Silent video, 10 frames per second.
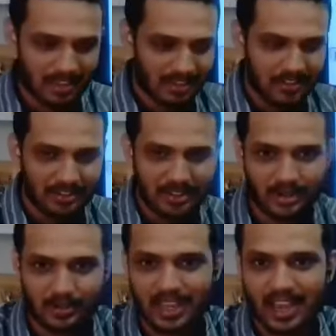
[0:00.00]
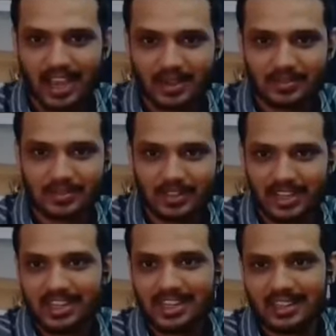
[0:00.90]
uh, you know, we have a
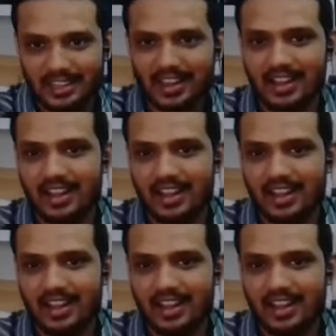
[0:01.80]
very